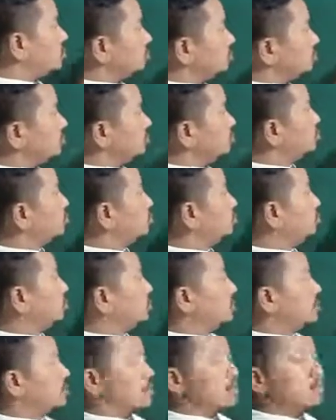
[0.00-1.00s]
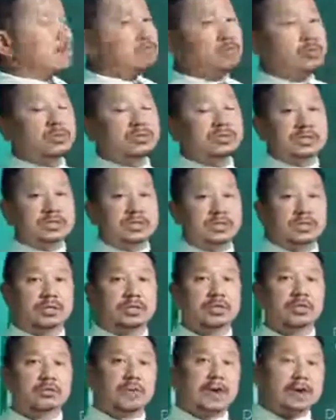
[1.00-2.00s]
the composition, you find
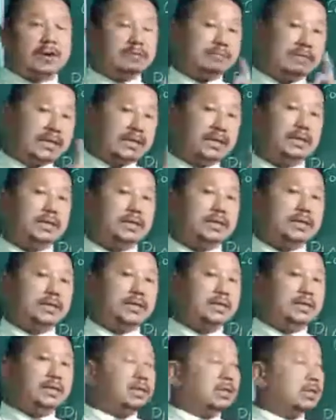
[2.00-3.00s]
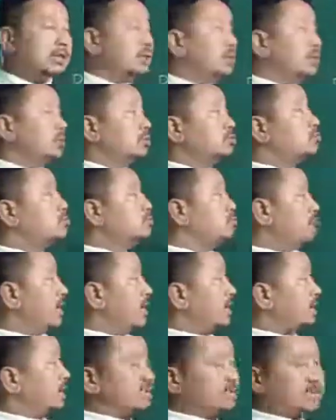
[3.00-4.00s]
mainly two parts
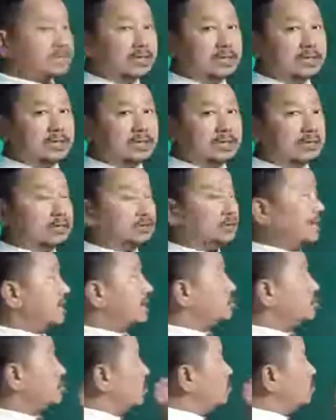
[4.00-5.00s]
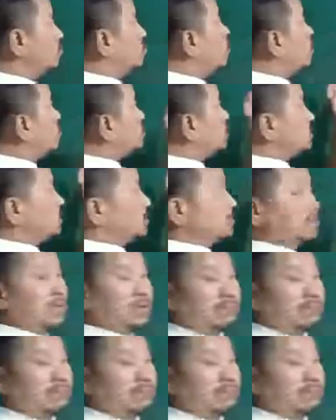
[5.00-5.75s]
that compose the blood.